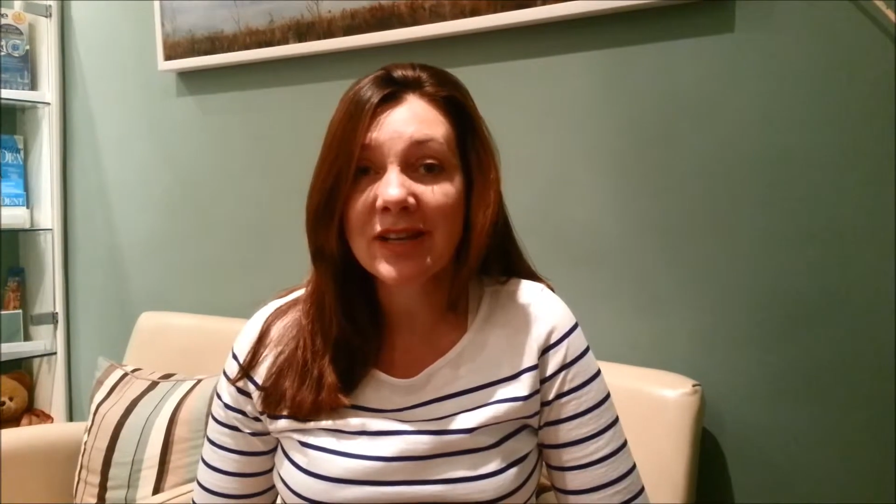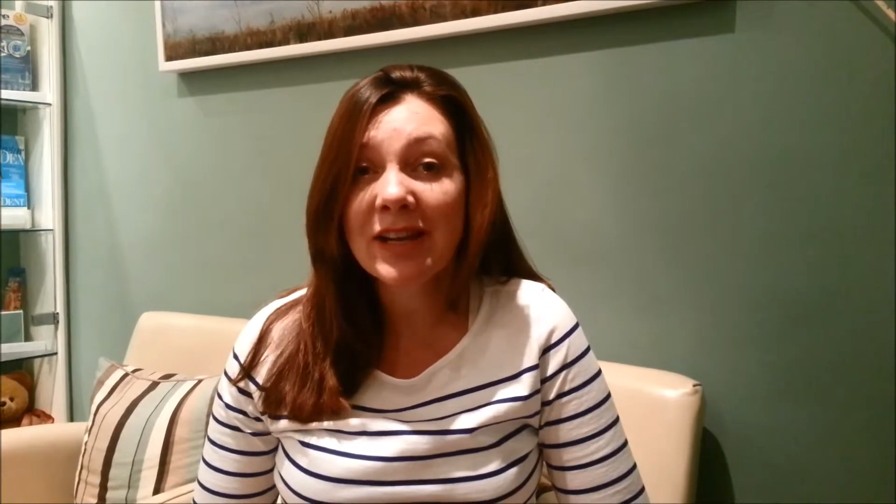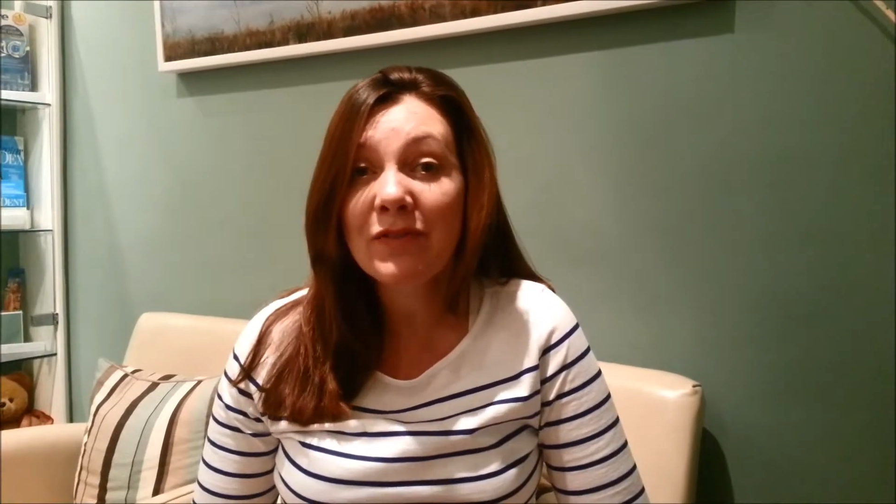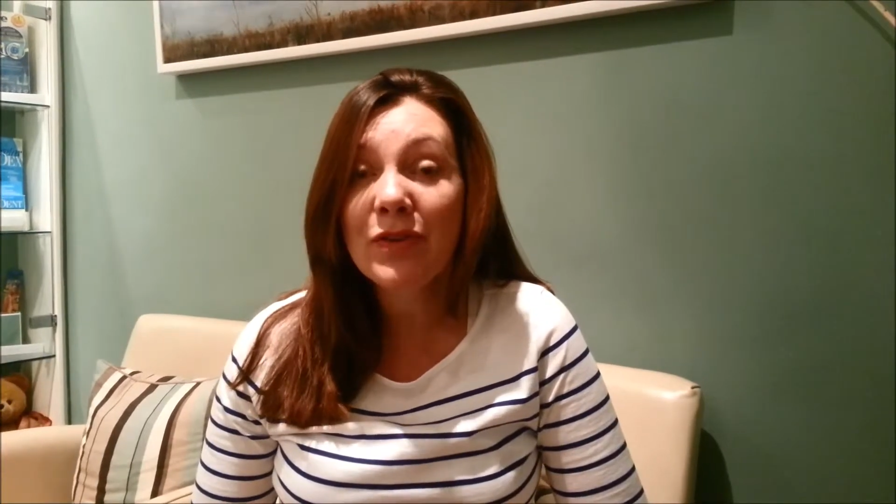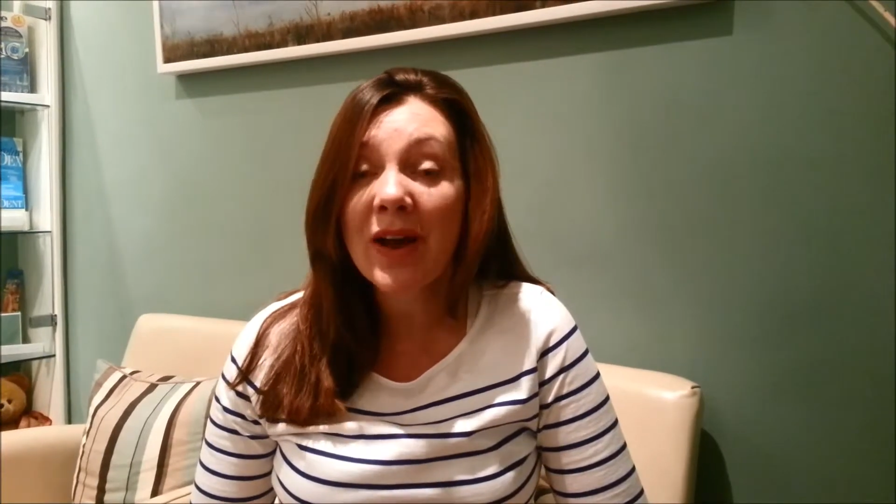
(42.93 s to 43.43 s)
and
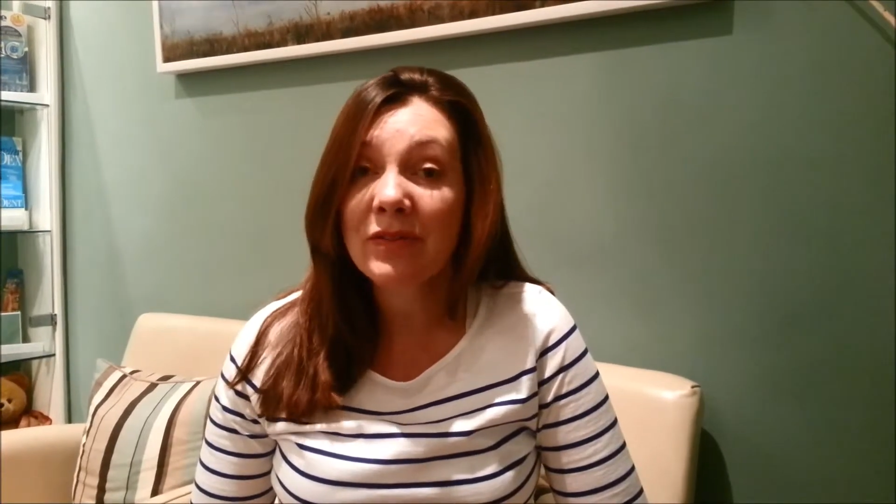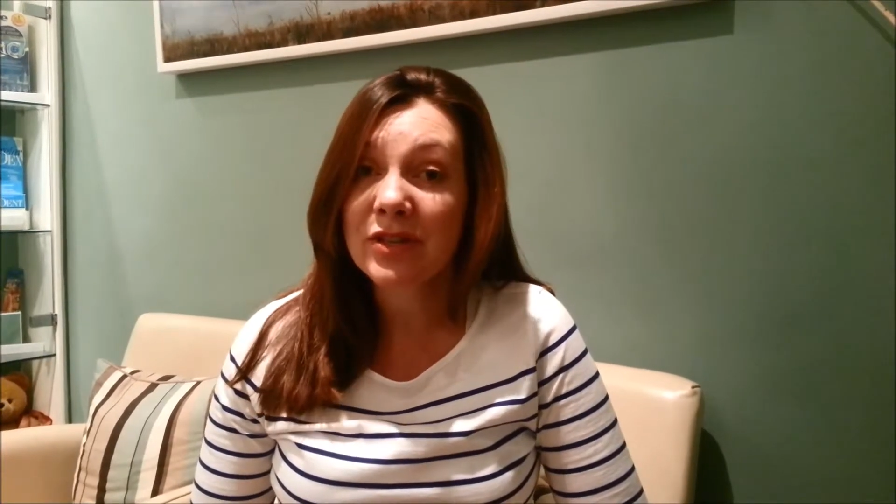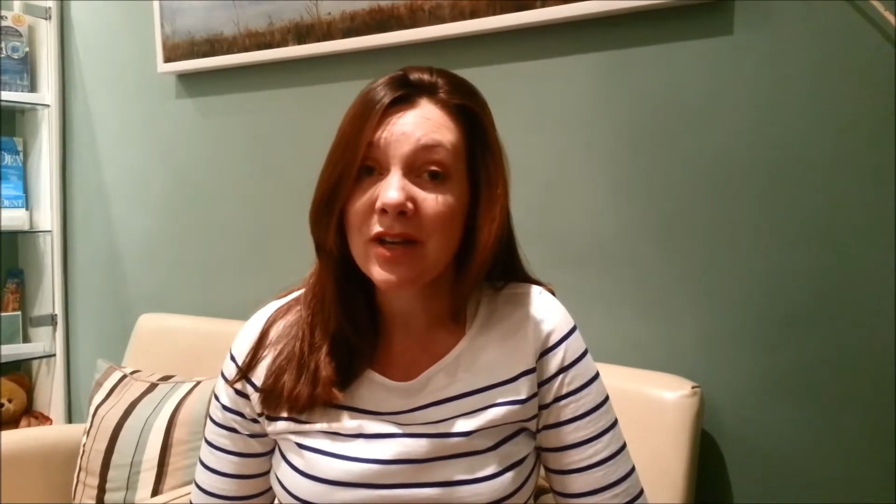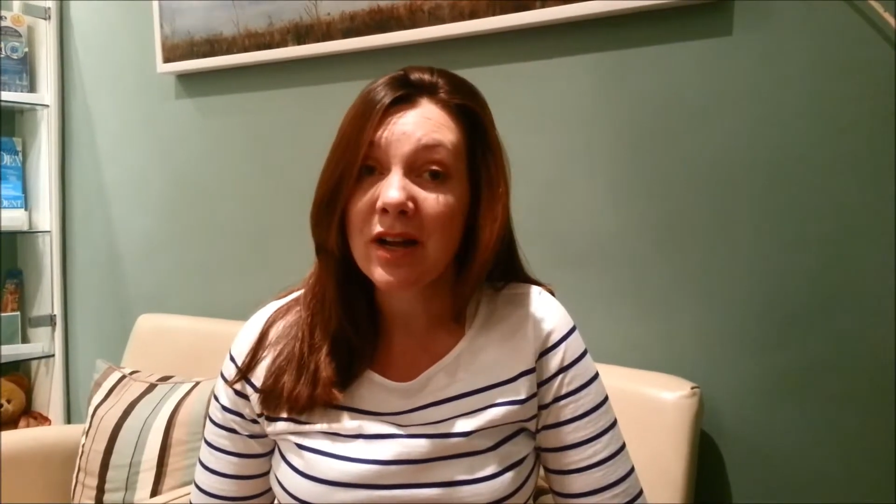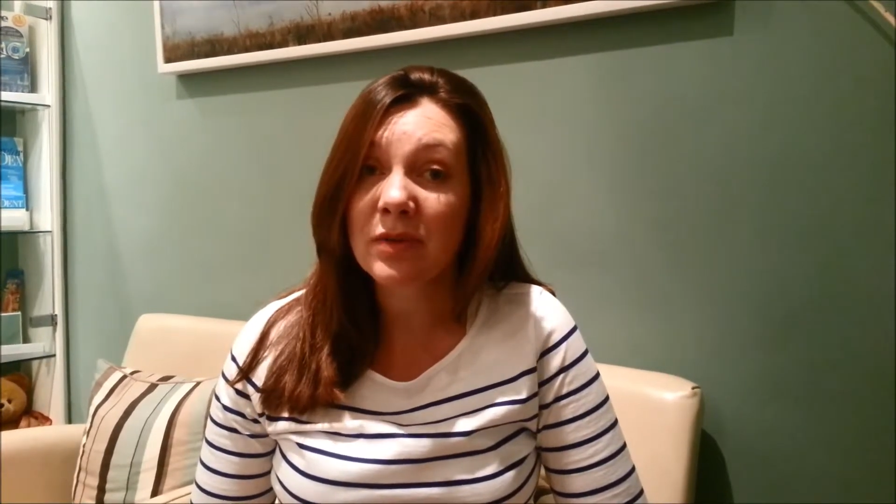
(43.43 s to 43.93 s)
if you have a
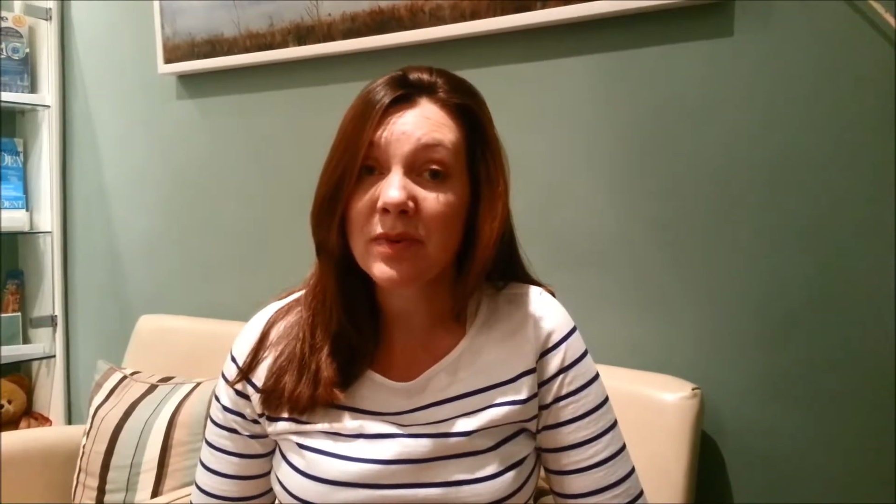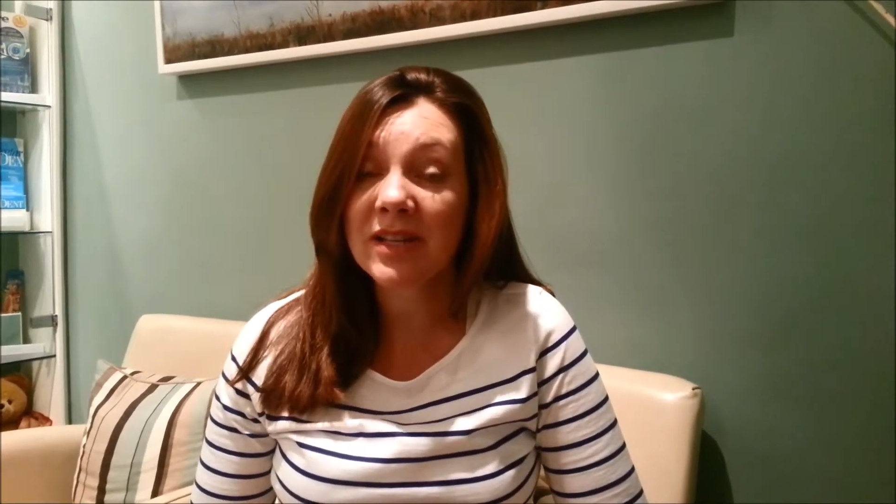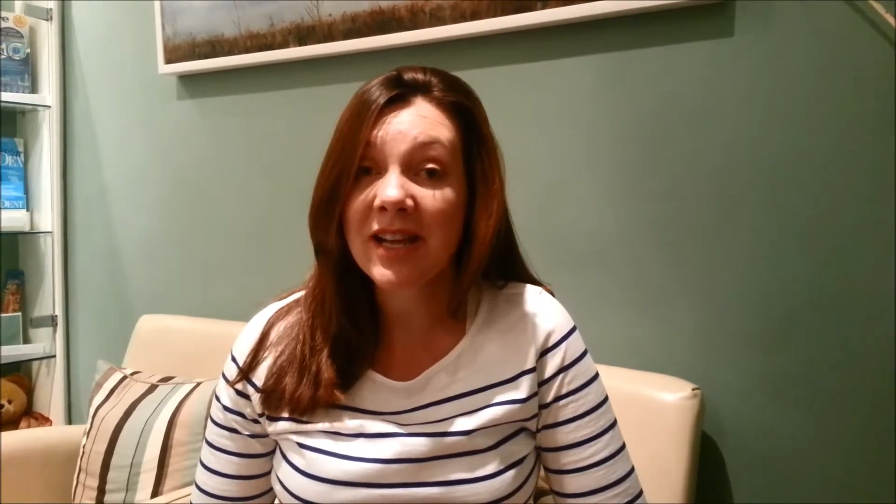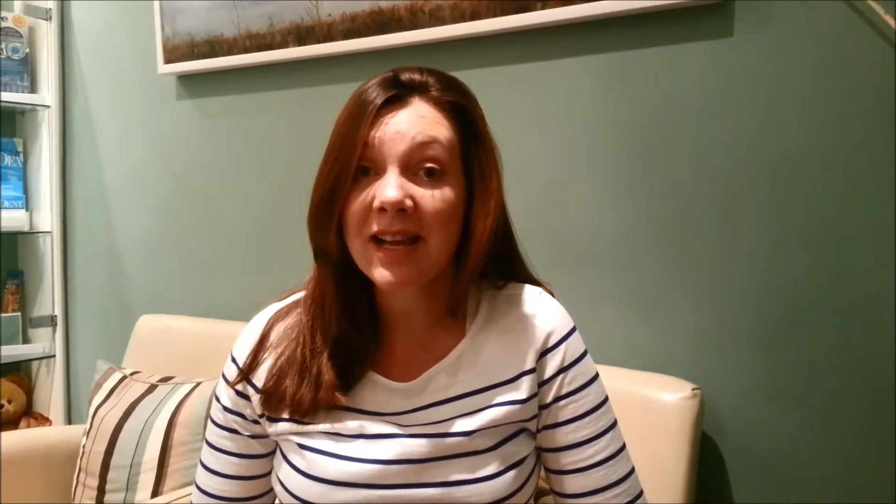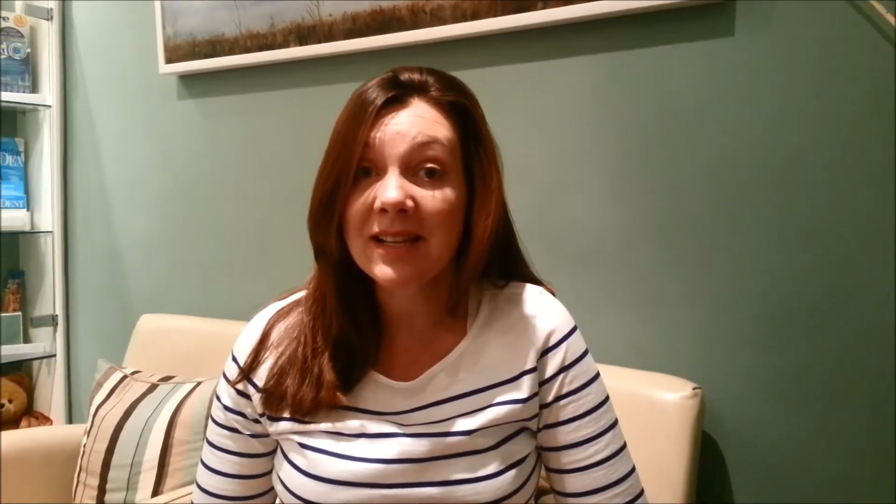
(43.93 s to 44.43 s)
child
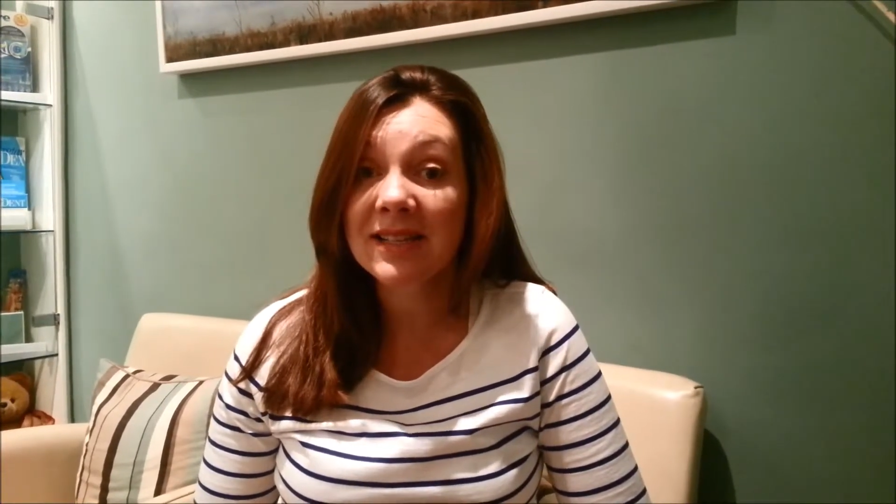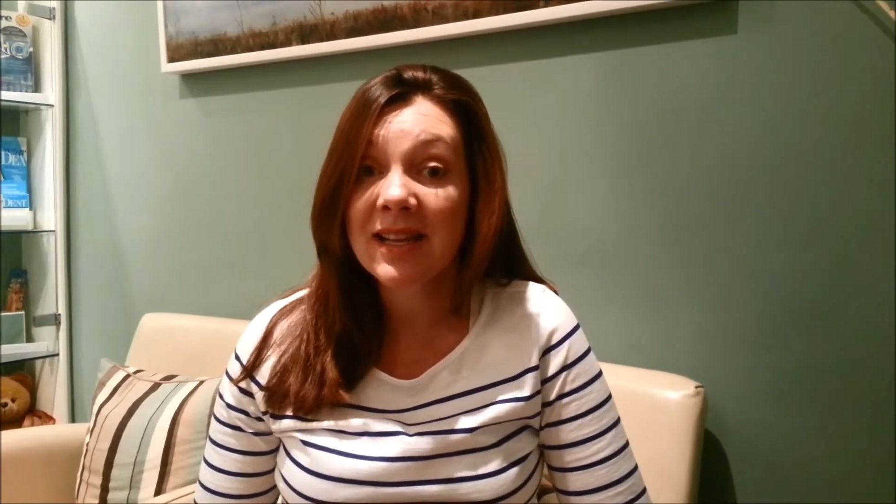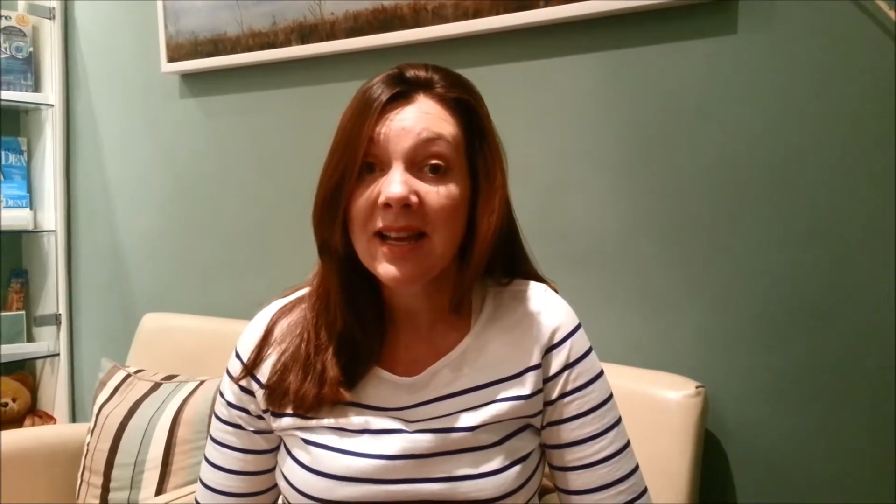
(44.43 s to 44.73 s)
which has